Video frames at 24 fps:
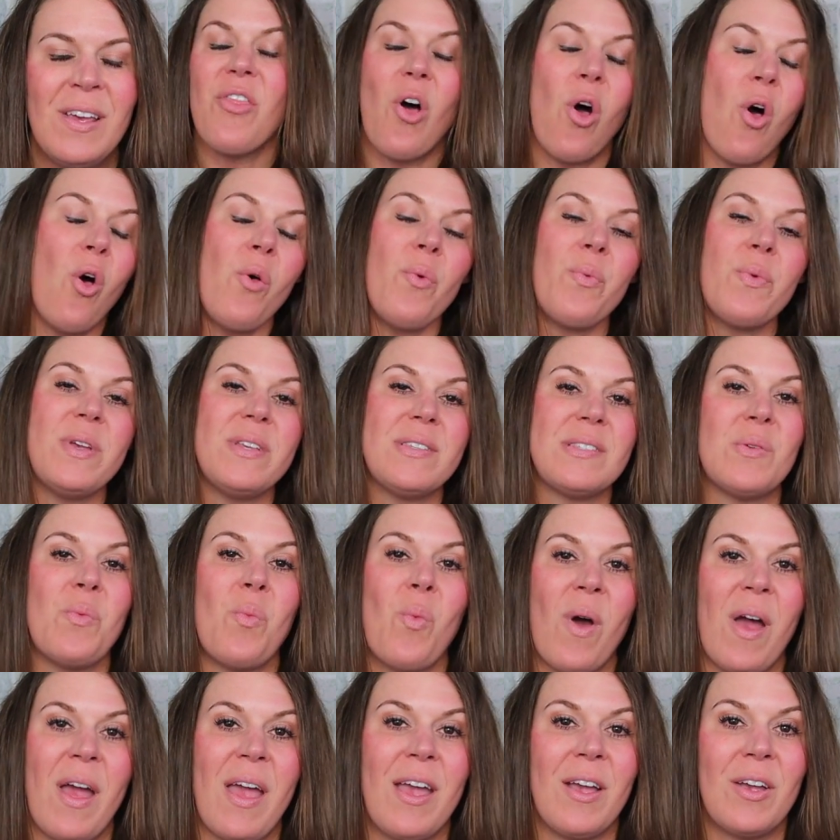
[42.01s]
The whole reason
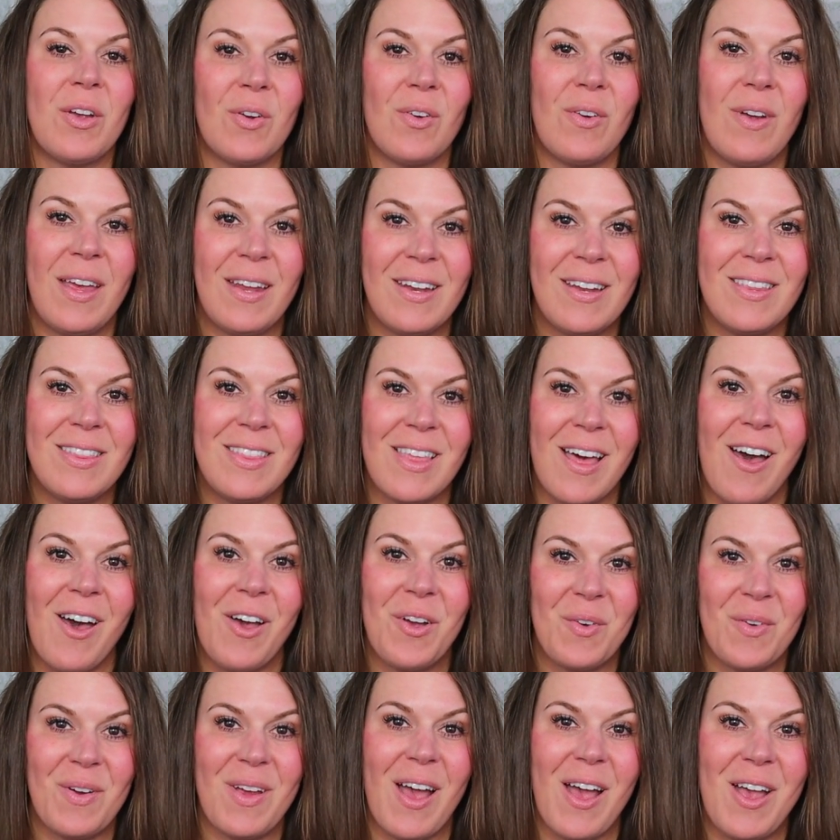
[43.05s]
why I created the
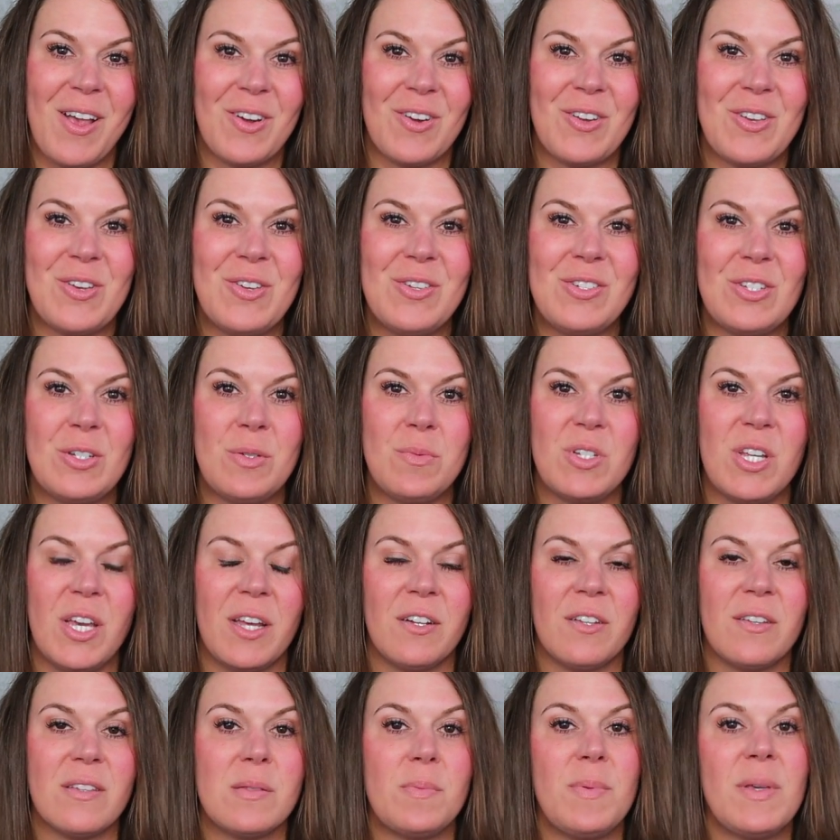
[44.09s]
Hungry Hiker YouTube
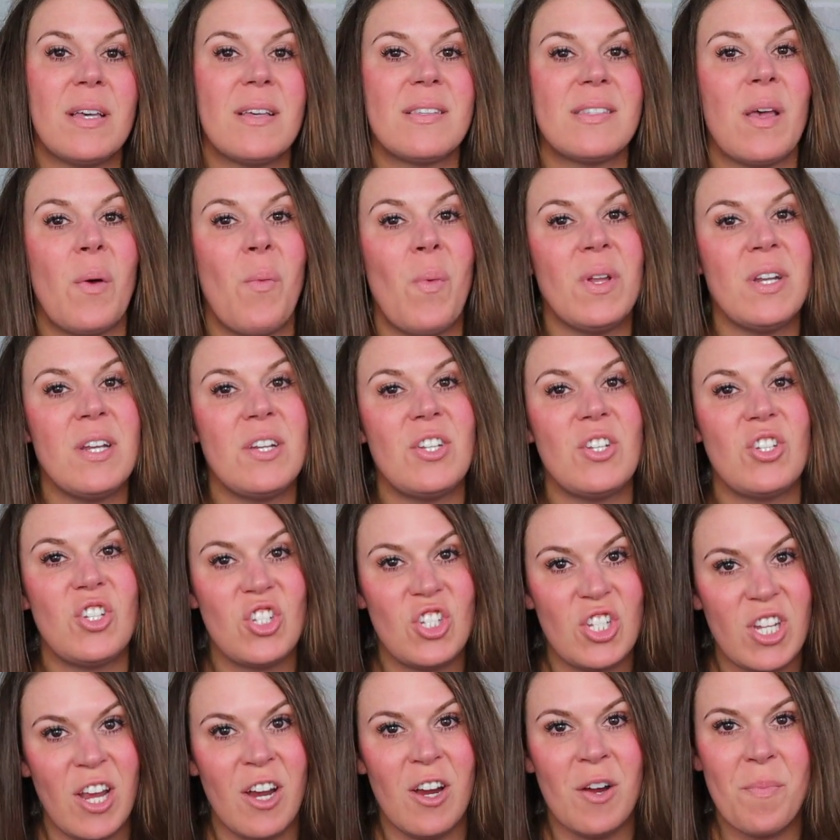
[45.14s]
channel is because I wanted to
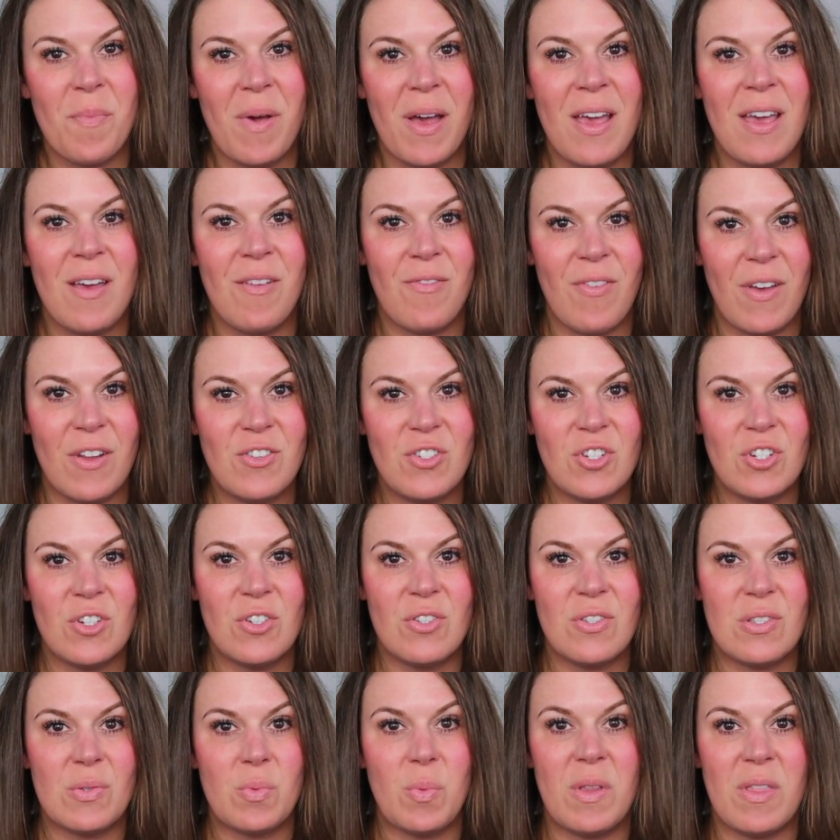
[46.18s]
share my
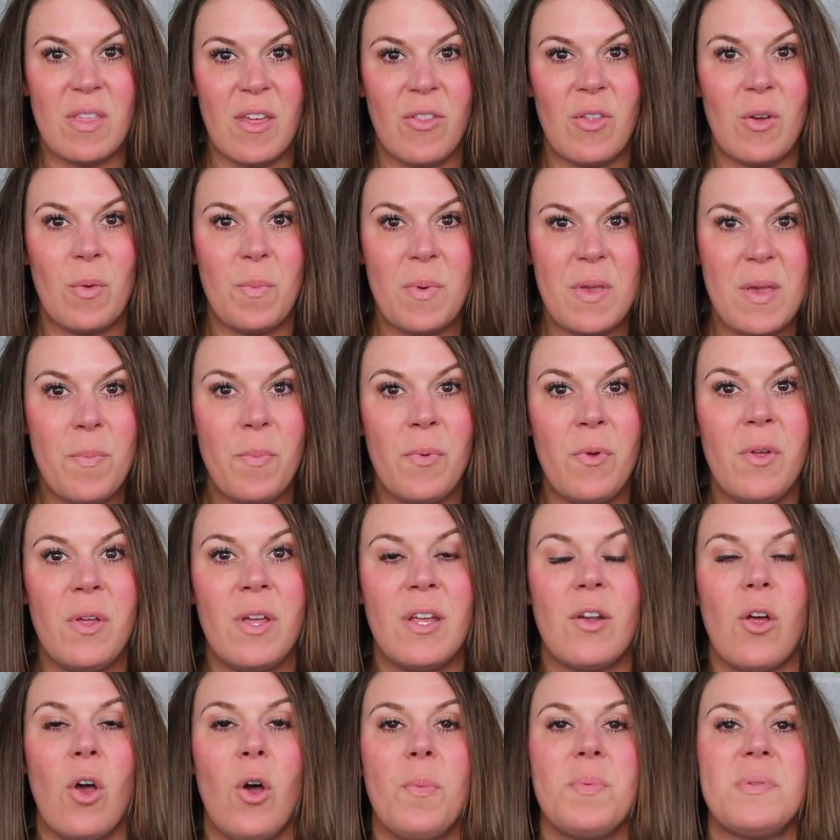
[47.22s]
adventures with other people
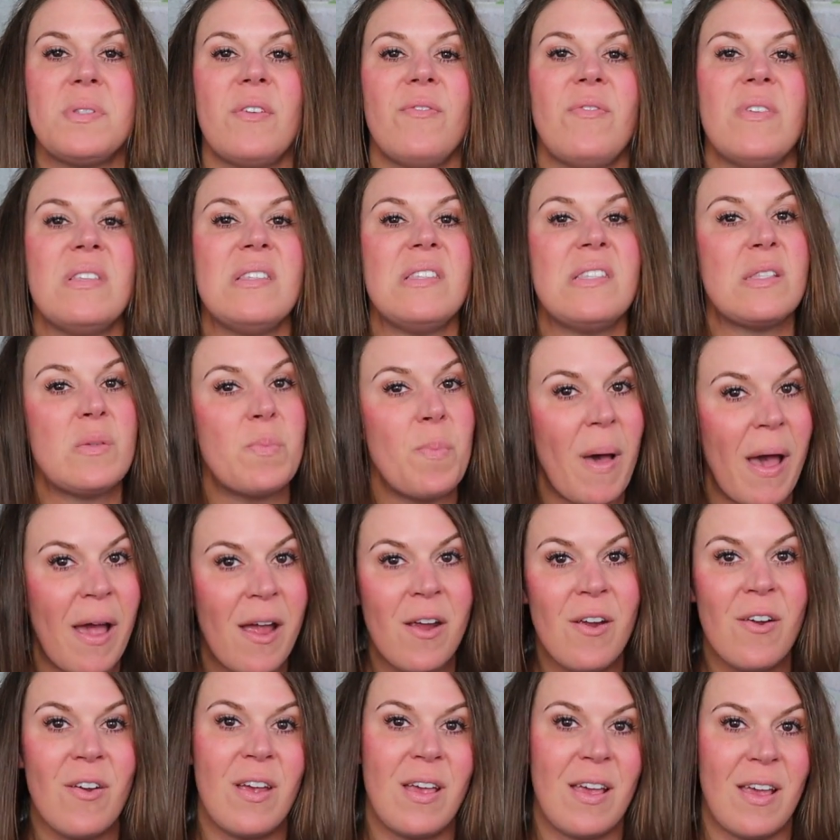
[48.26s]
in hopes of
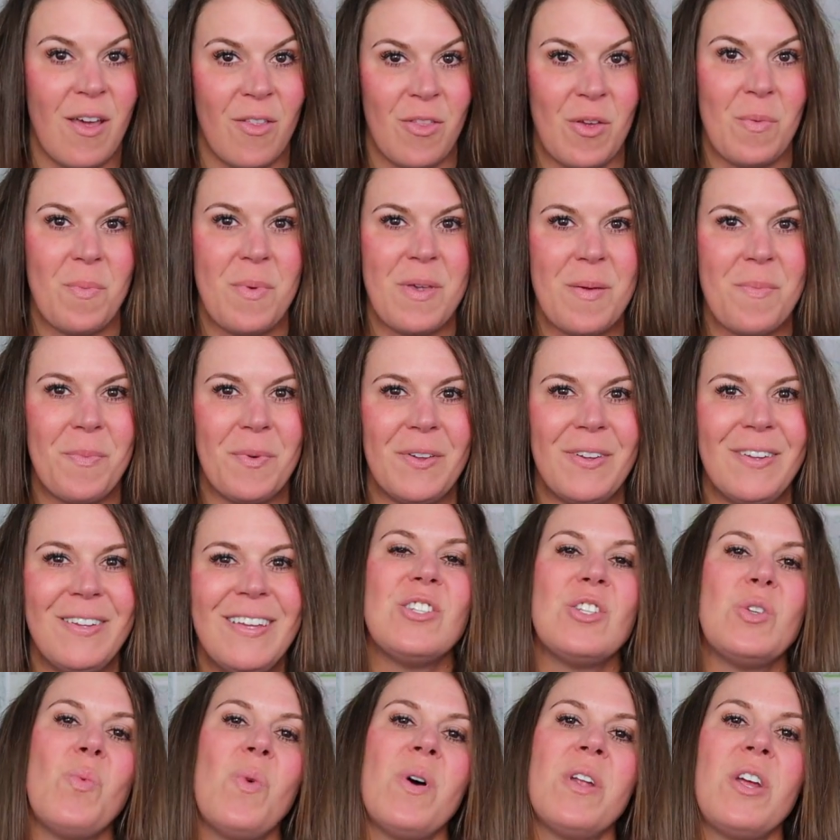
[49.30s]
inspiring other people
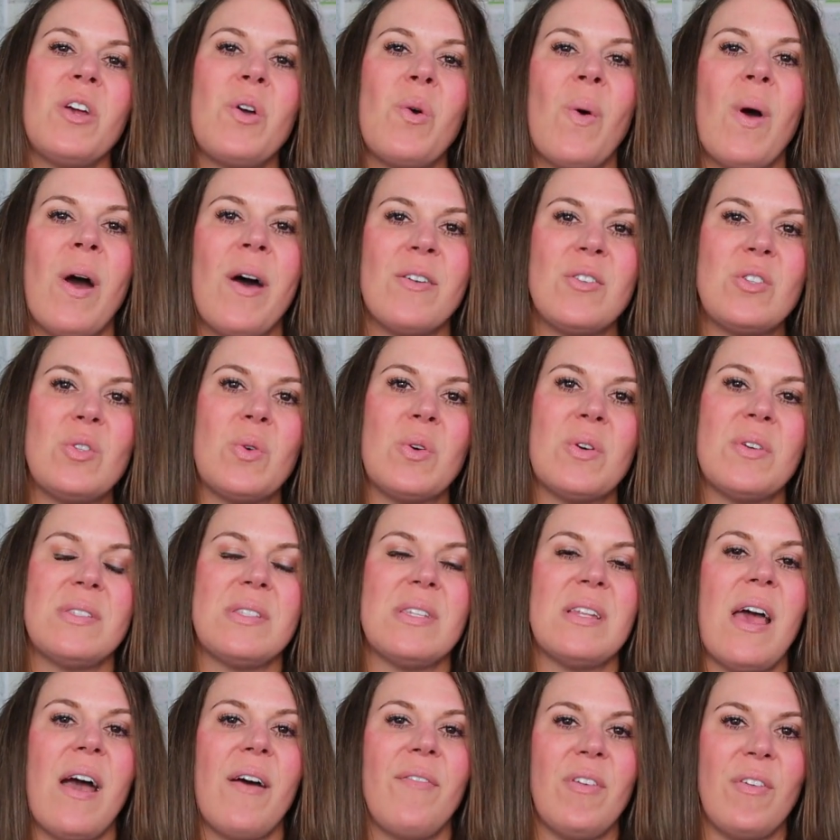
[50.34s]
to want to go outdoors
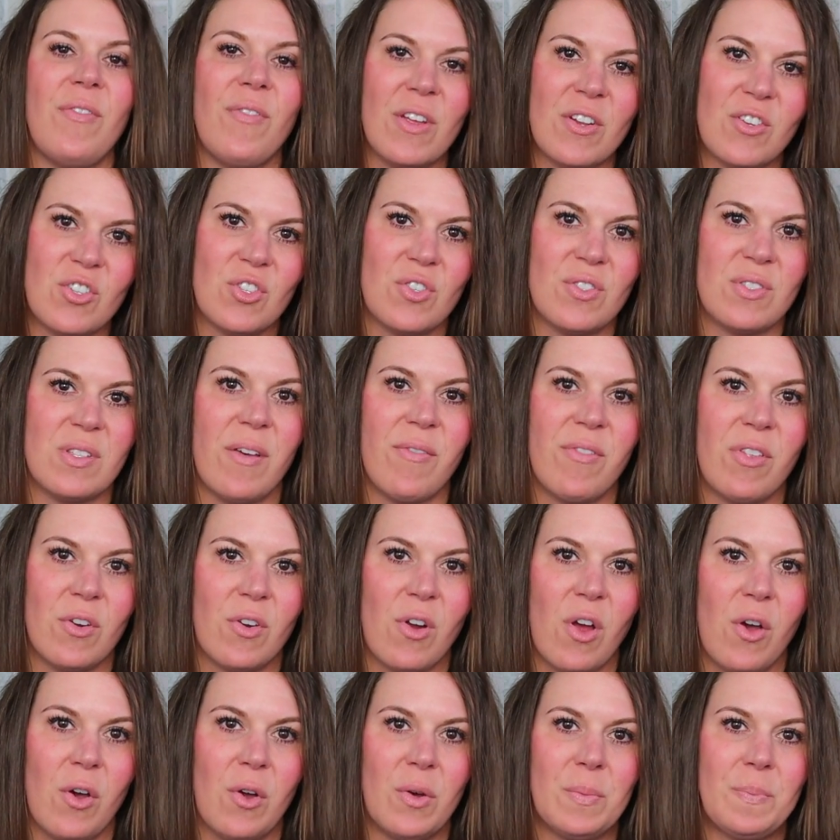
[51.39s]
and have adventures of their
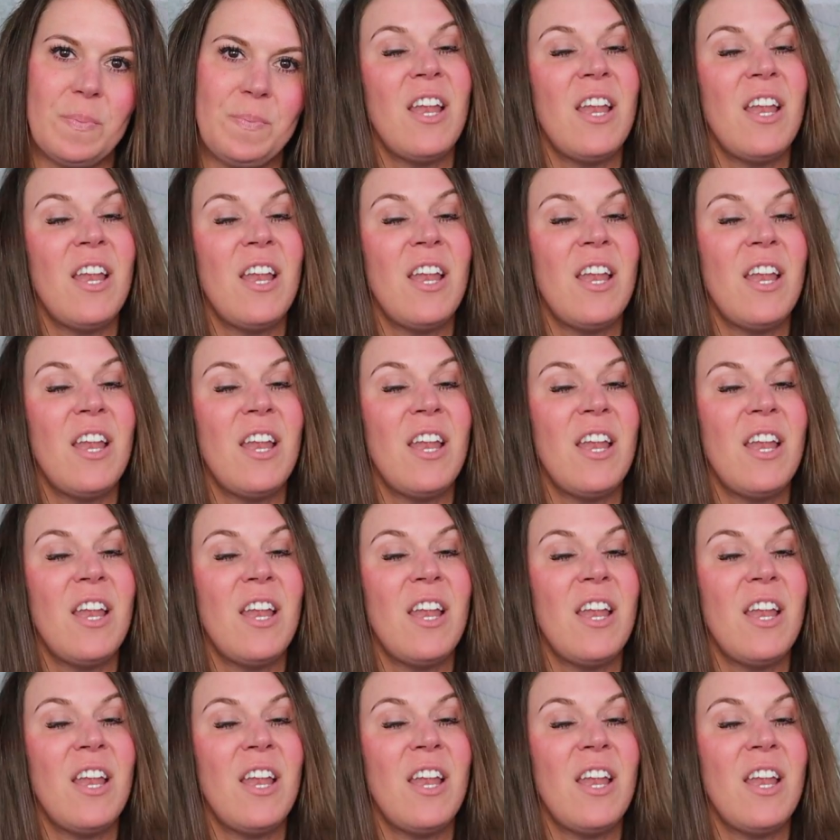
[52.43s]
own.